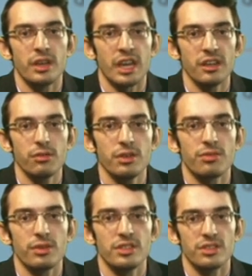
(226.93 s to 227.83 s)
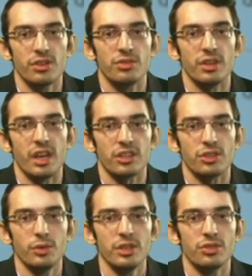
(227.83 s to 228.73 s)
3 surgery at
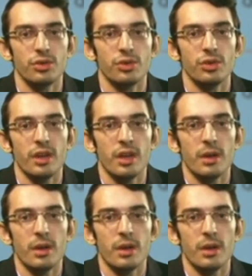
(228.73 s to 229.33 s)
QE2